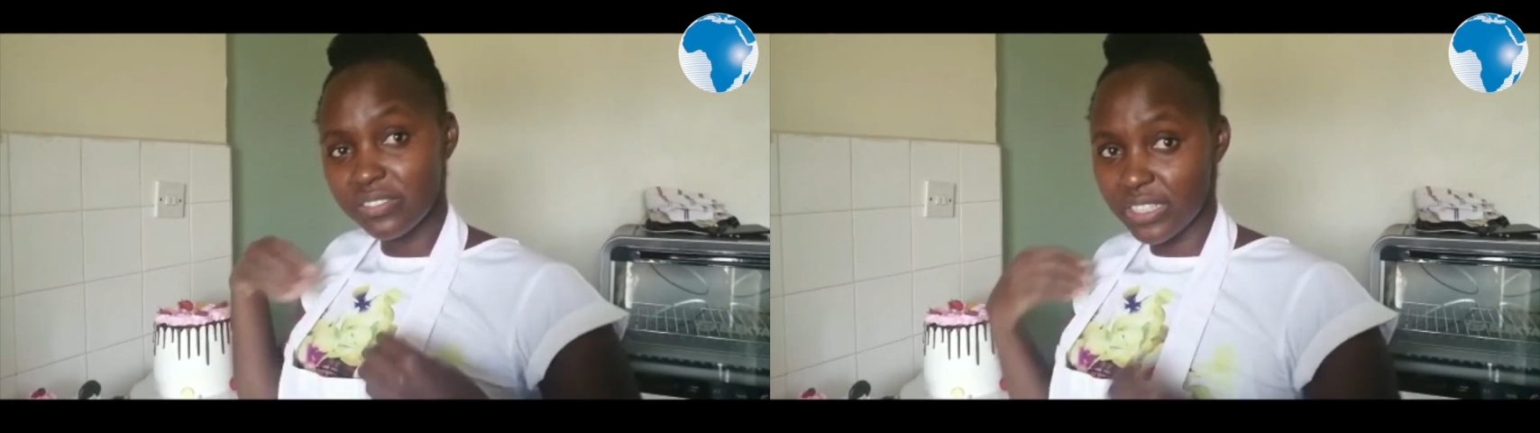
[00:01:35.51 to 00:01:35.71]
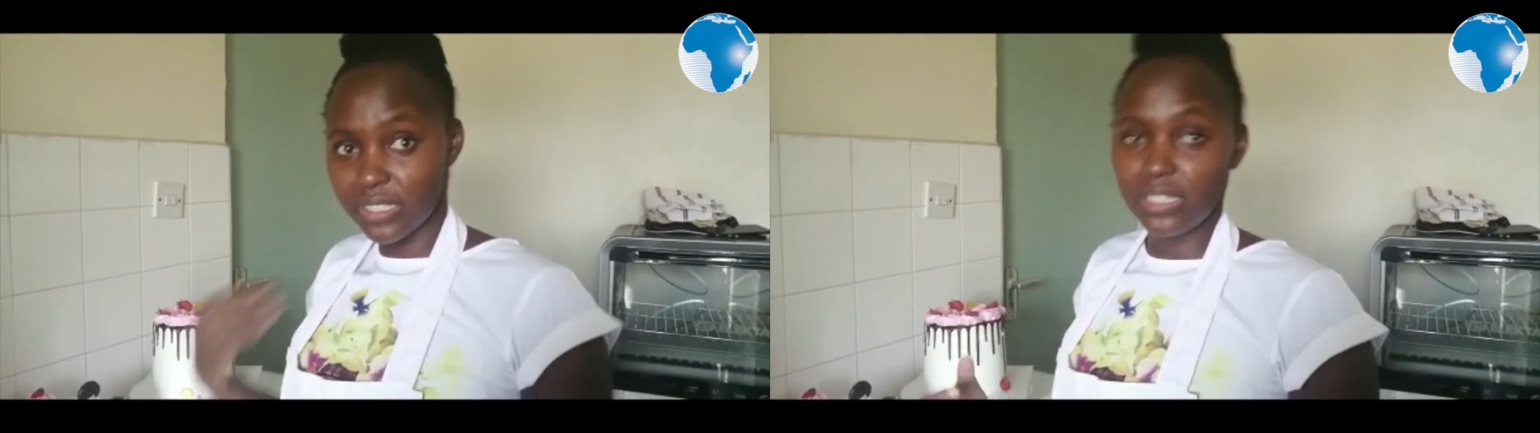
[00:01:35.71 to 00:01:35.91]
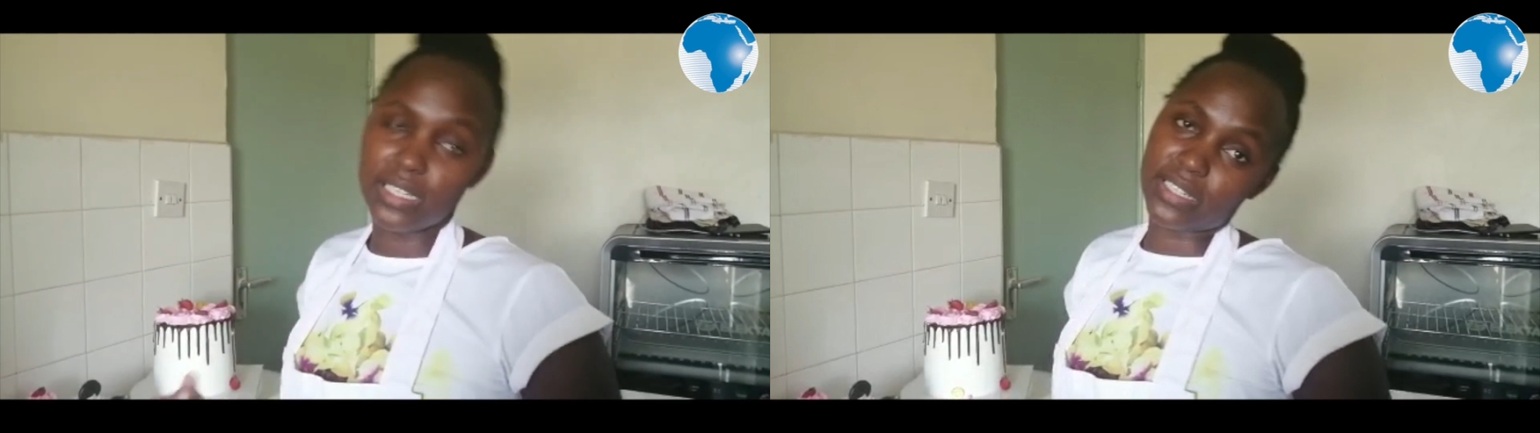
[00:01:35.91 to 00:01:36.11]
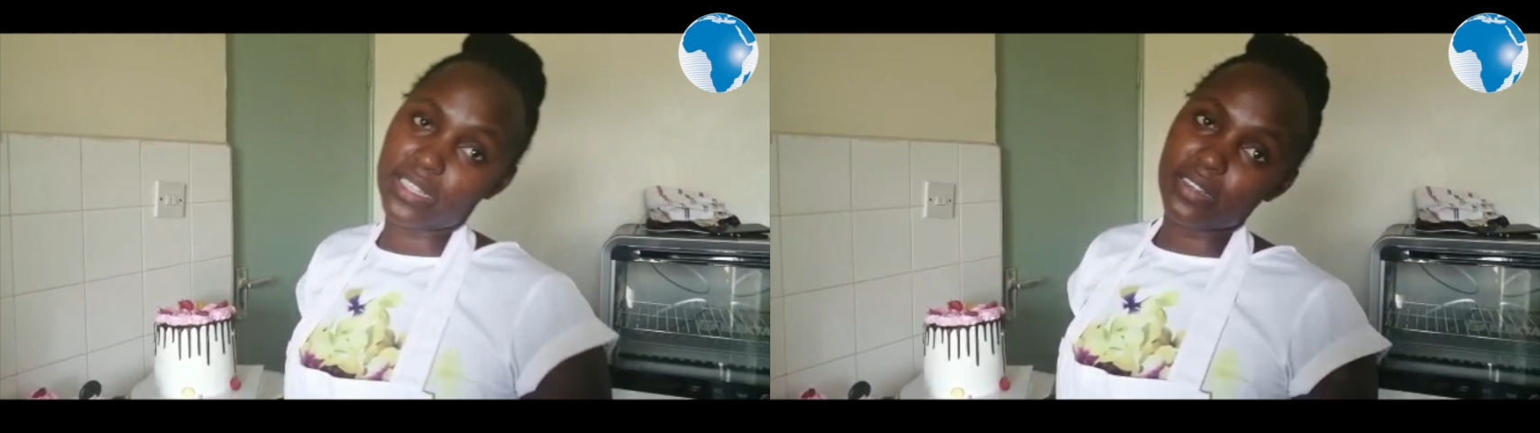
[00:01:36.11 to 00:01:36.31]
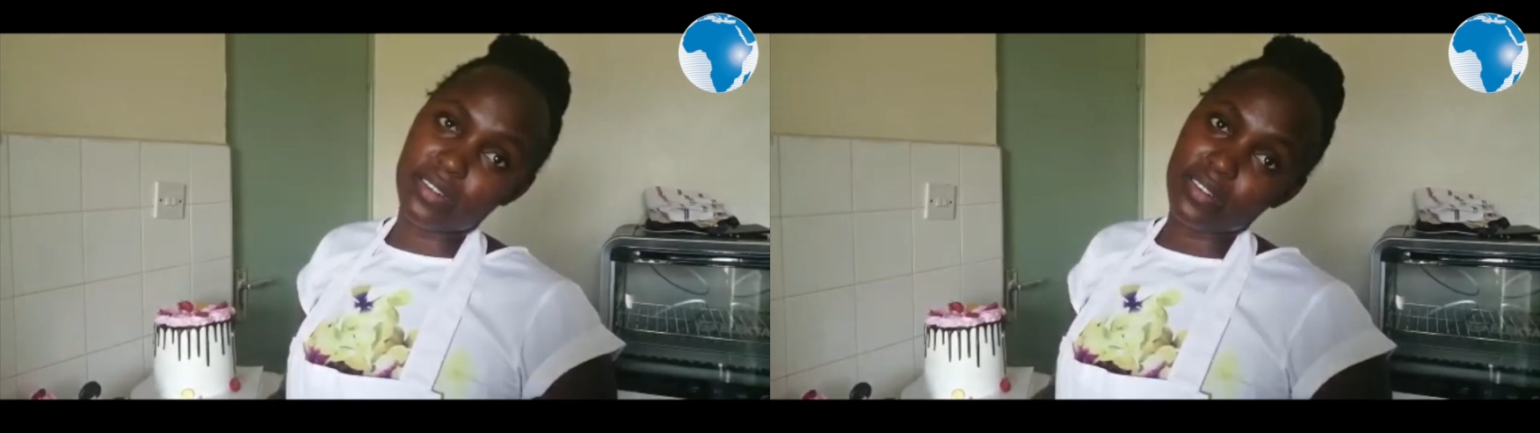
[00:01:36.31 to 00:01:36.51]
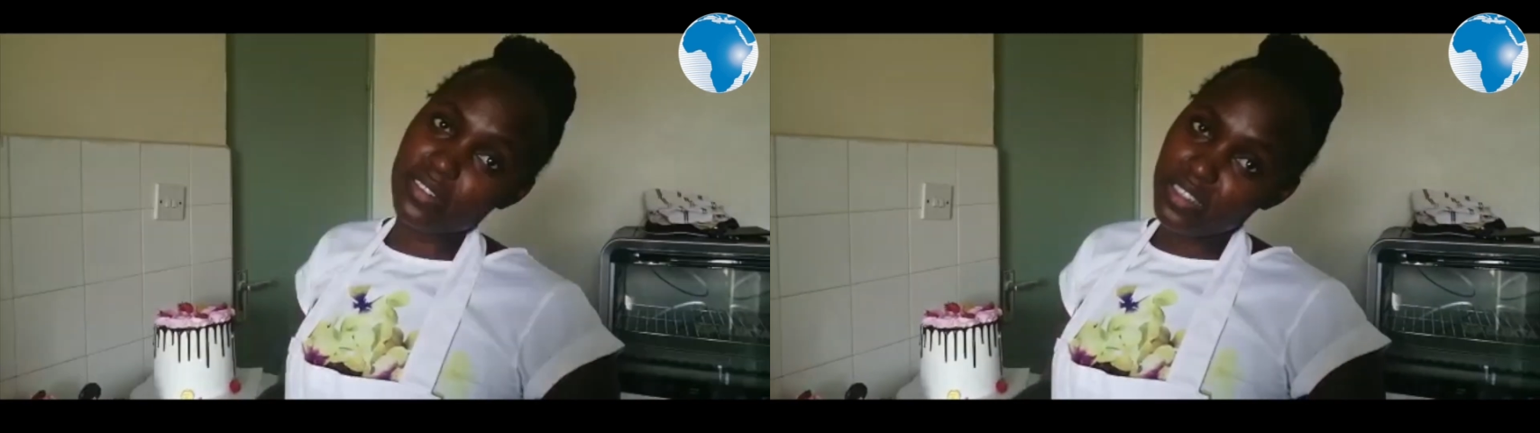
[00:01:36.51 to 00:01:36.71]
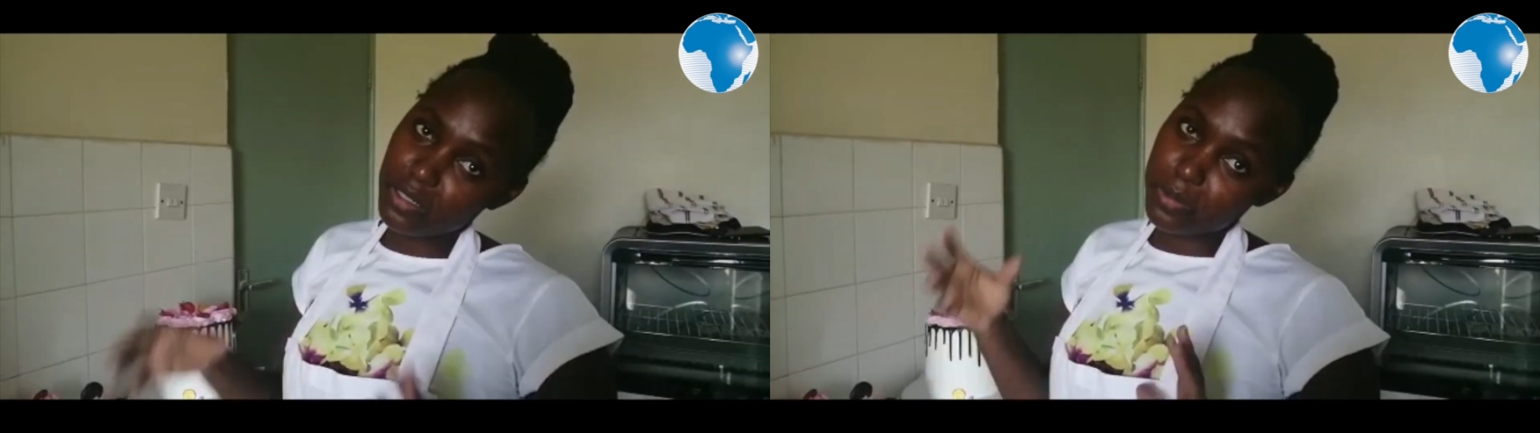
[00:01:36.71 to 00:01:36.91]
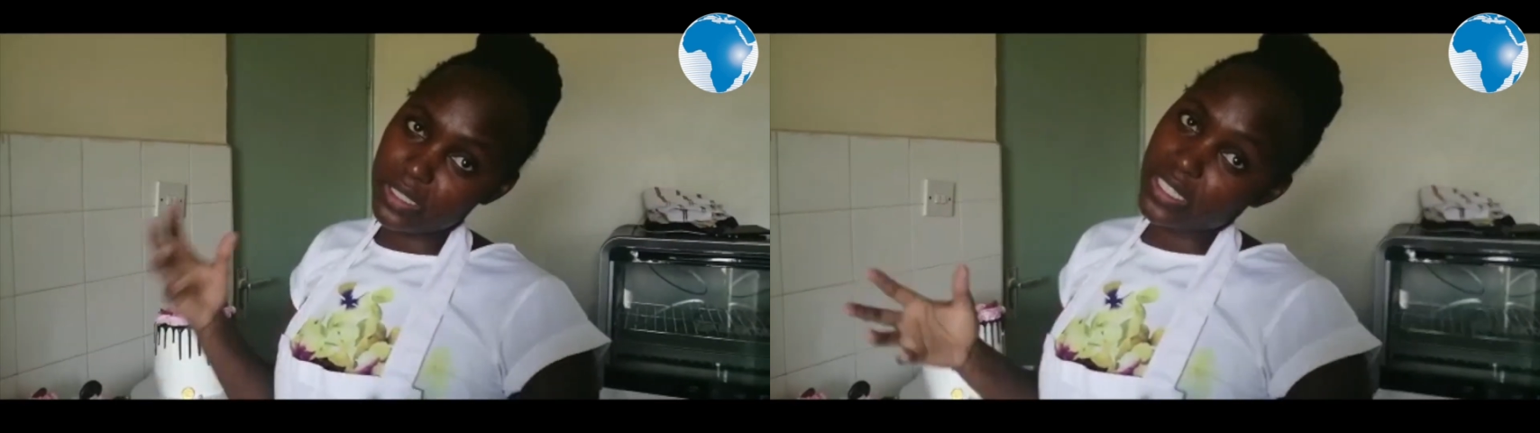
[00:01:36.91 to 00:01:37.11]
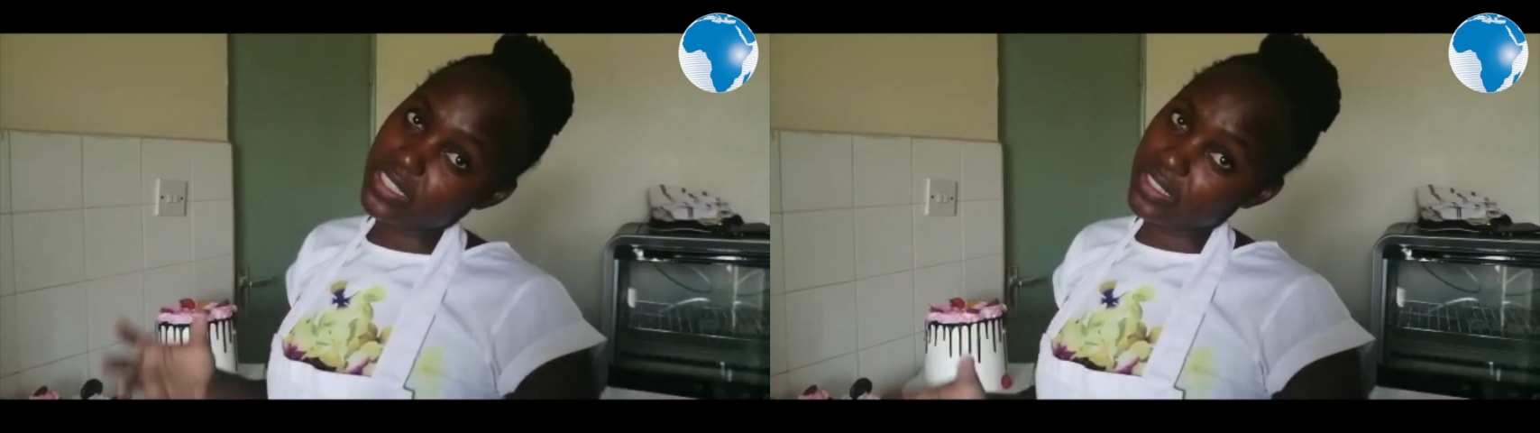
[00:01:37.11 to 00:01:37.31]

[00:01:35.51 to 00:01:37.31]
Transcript: vanilla cake, you will get